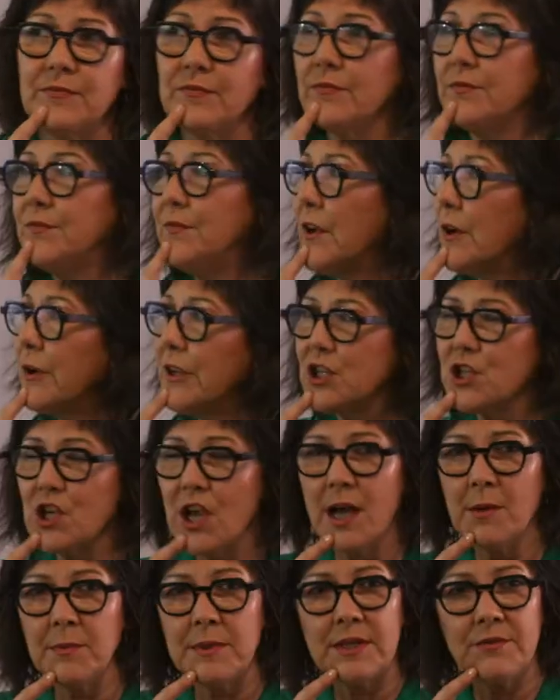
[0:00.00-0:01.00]
very
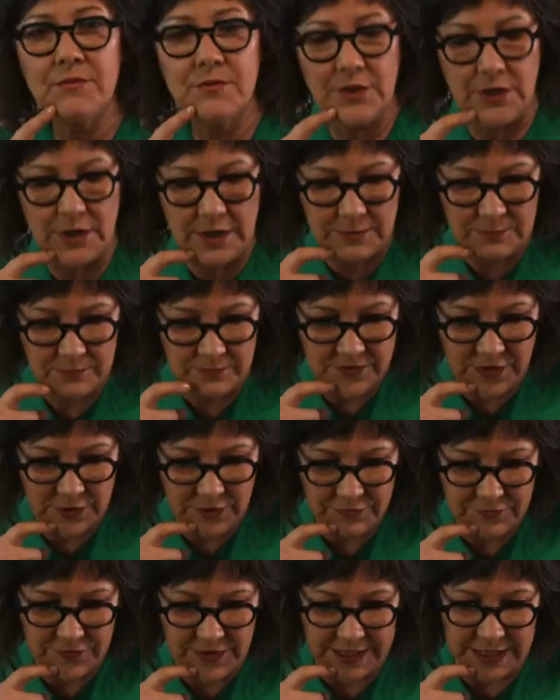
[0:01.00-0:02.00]
charming,
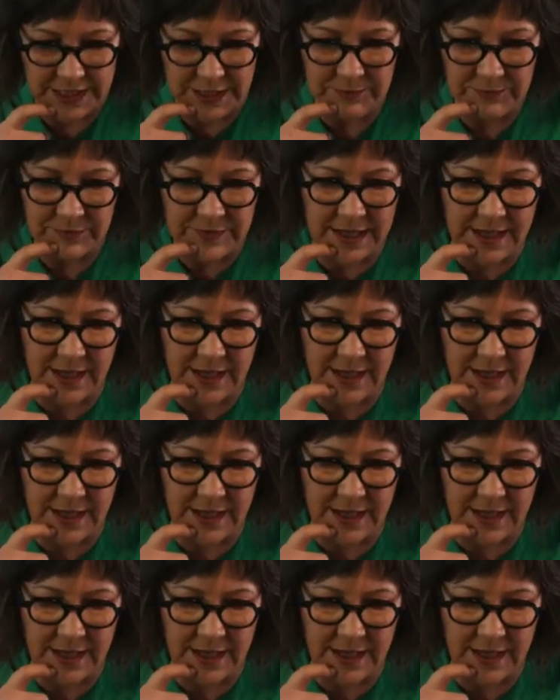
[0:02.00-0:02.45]
very funny.